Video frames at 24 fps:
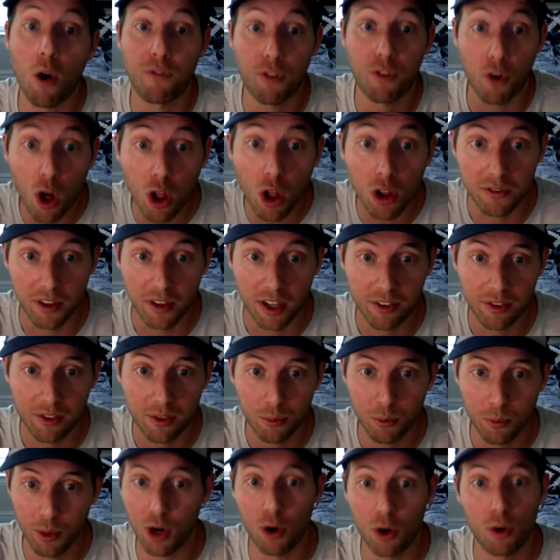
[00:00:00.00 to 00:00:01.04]
For all of
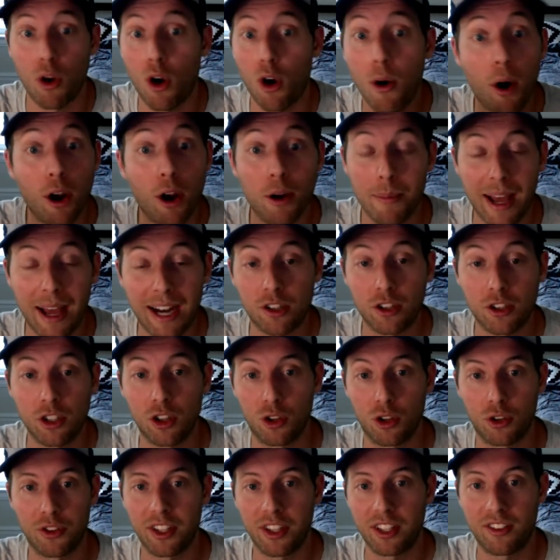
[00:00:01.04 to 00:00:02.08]
us, we don't automatically
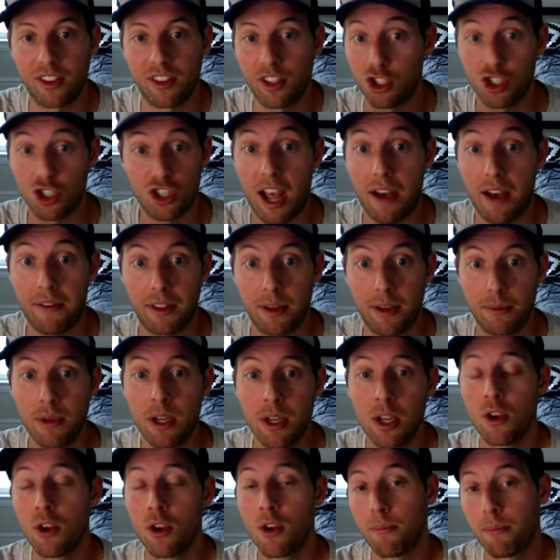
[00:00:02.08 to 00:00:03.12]
learn things and then just have them.
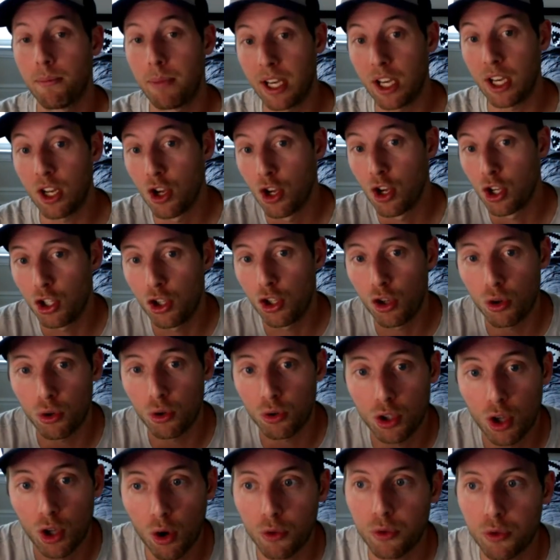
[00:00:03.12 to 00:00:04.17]
But you
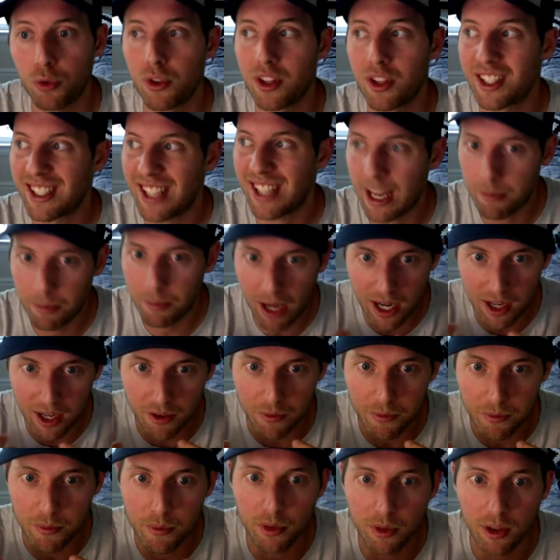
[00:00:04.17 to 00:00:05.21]
don't go through the same kind
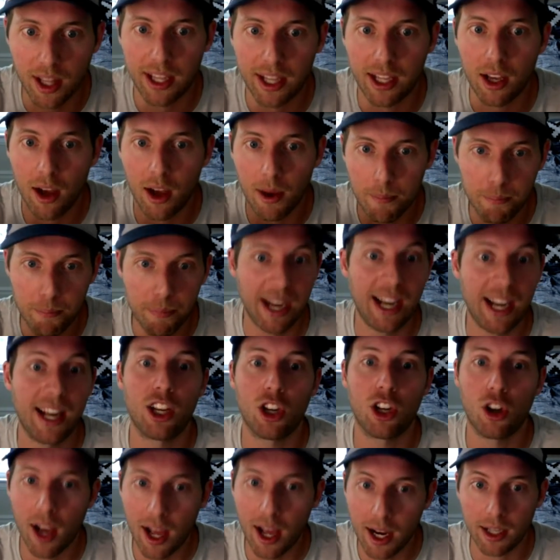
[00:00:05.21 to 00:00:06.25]
of like
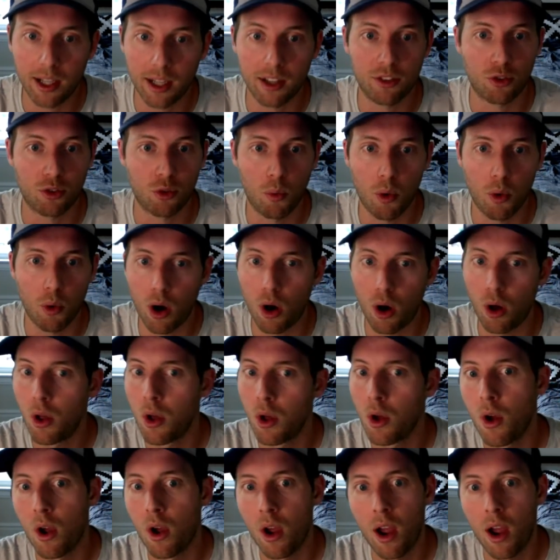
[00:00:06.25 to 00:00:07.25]
beating your head against a wall.